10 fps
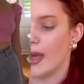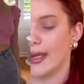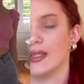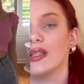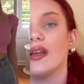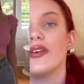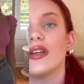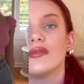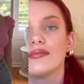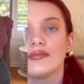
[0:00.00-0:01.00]
I just love
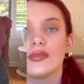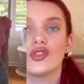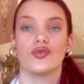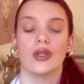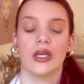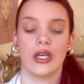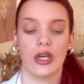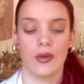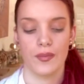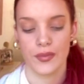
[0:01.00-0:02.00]
it. It's really
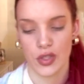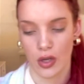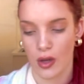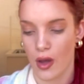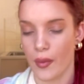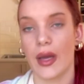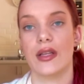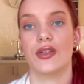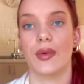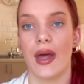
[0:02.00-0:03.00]
cute, so I can't
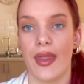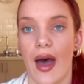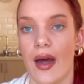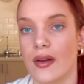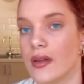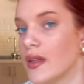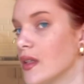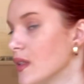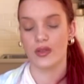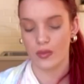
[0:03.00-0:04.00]
wait to wear that.
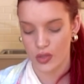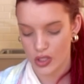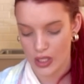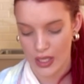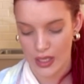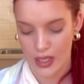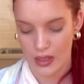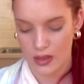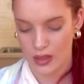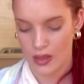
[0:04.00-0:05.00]
It's machine
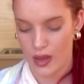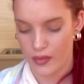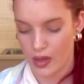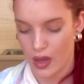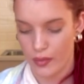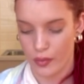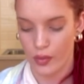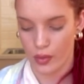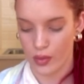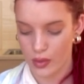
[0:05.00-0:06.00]
and it's another
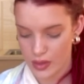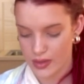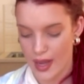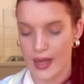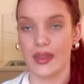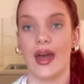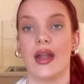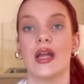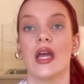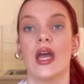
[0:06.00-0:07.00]
coverall. It's like
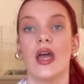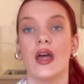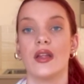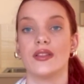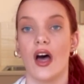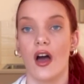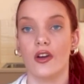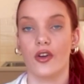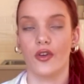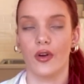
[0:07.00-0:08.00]
that
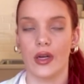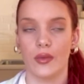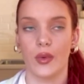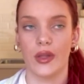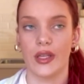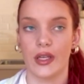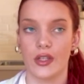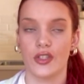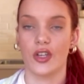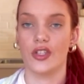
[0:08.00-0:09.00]
dark green one
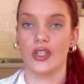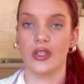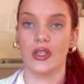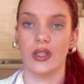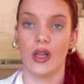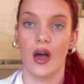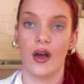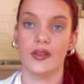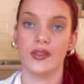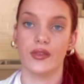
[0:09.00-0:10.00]
that I showed you in the
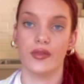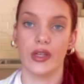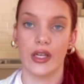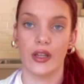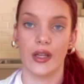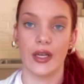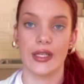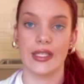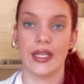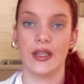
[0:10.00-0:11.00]
last video that
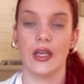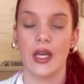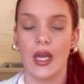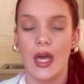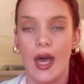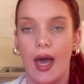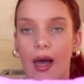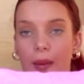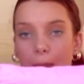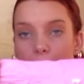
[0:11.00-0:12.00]
I did.
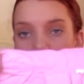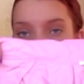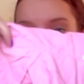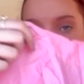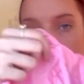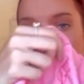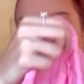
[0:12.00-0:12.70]
Um, but it's this